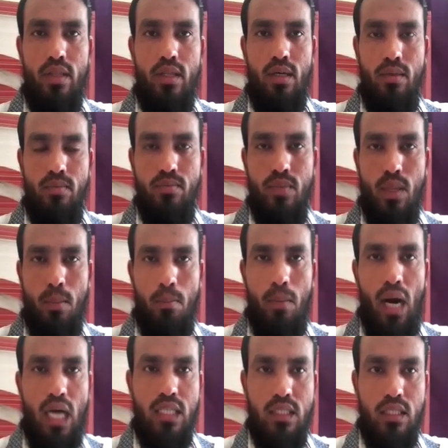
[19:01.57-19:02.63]
the
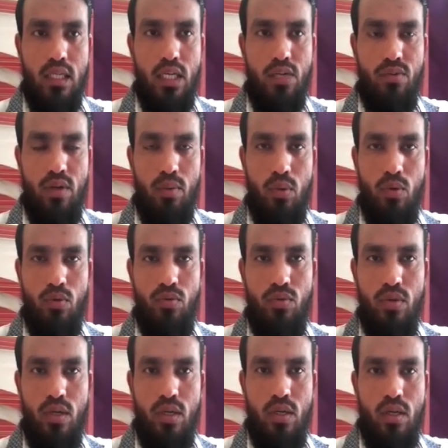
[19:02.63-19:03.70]
mass, it will prove,
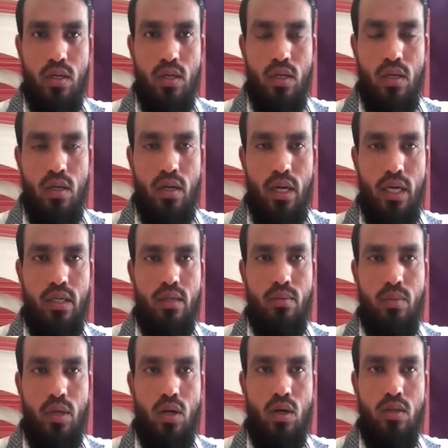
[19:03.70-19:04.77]
right,
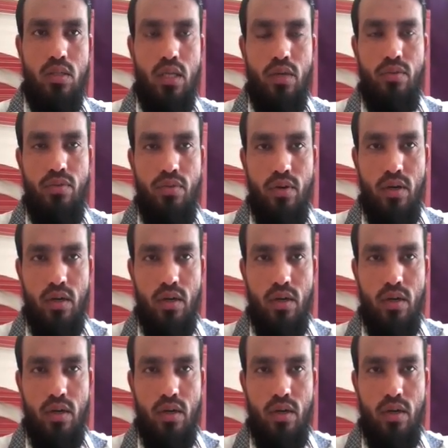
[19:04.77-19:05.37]
because if